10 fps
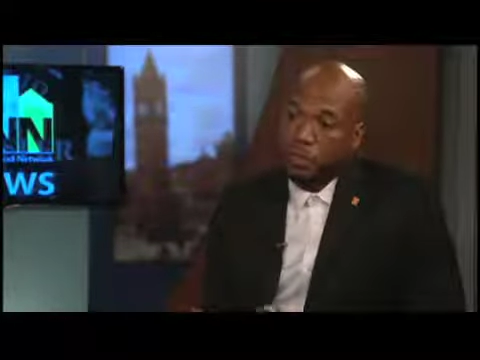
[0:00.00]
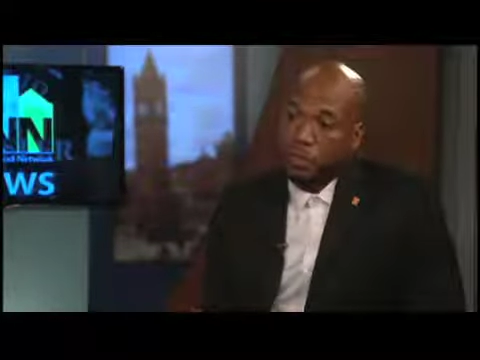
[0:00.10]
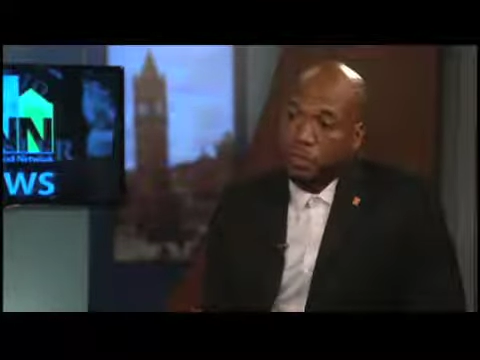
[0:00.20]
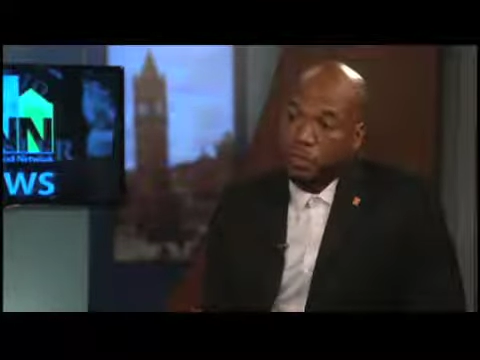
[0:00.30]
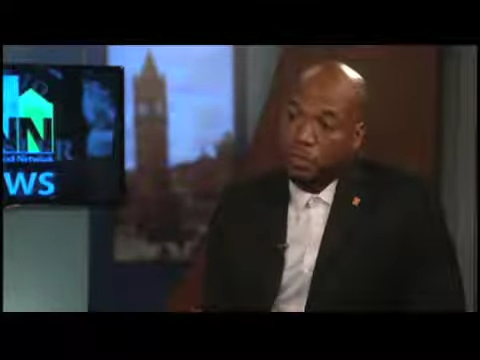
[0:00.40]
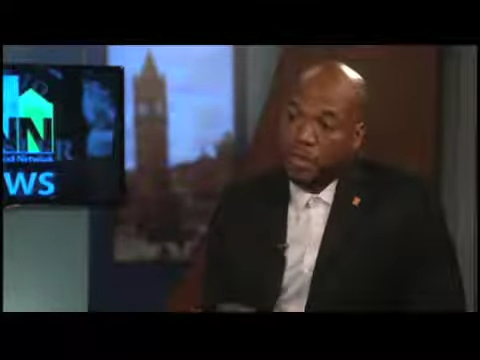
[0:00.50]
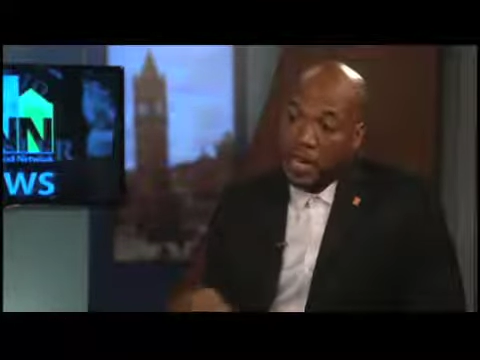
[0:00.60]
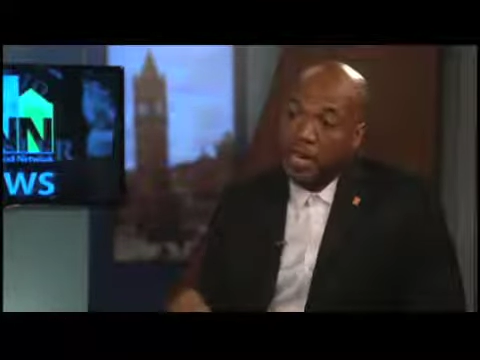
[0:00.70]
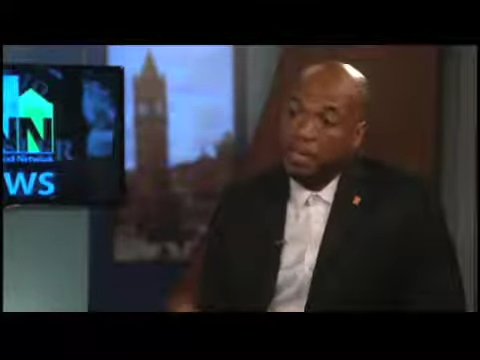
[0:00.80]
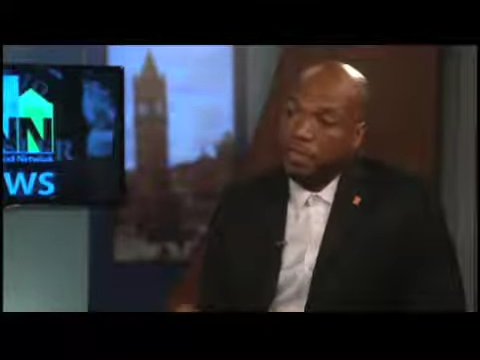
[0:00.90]
We're dealing with
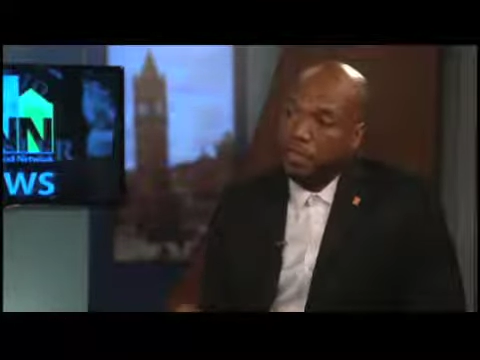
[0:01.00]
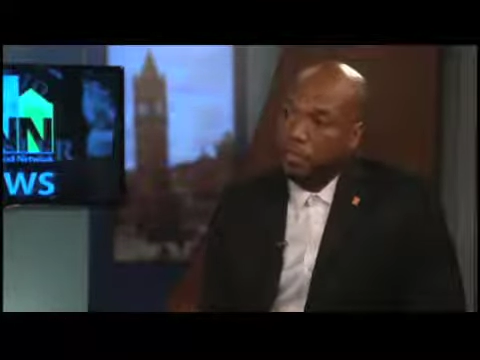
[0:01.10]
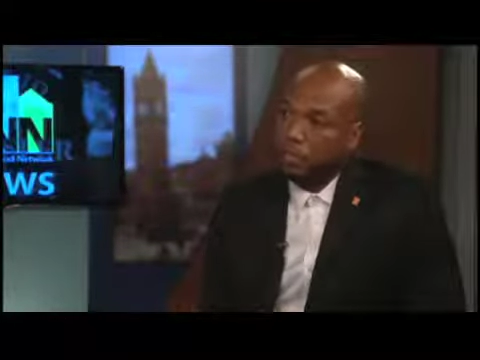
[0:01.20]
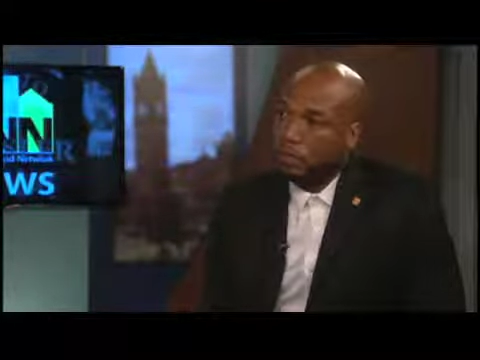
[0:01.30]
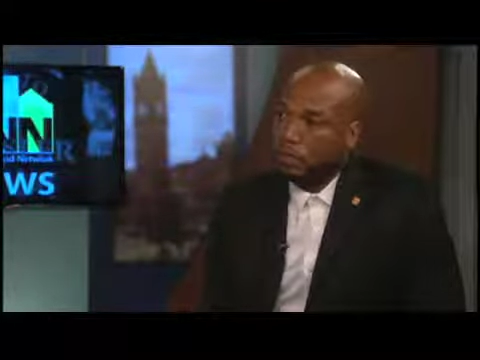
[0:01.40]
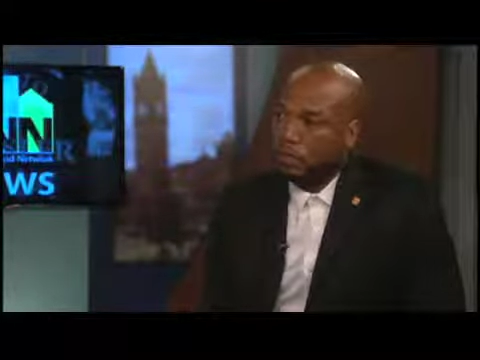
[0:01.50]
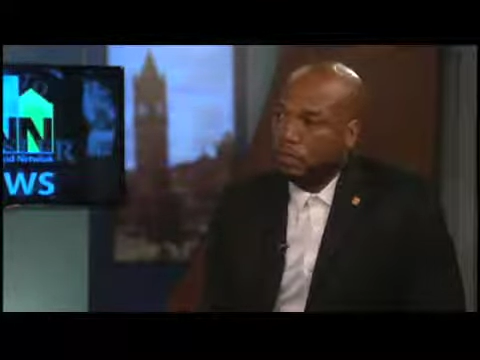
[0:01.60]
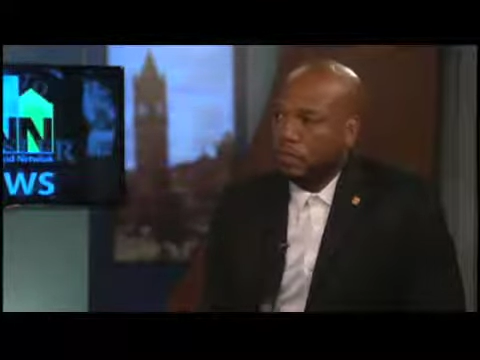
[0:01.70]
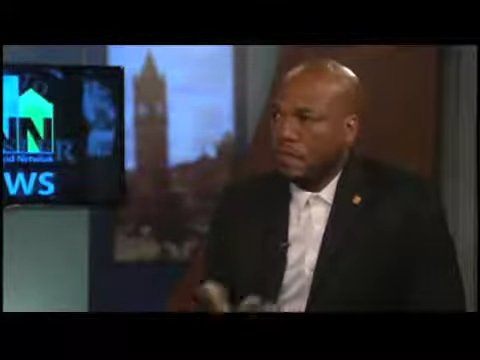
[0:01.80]
an income issue because,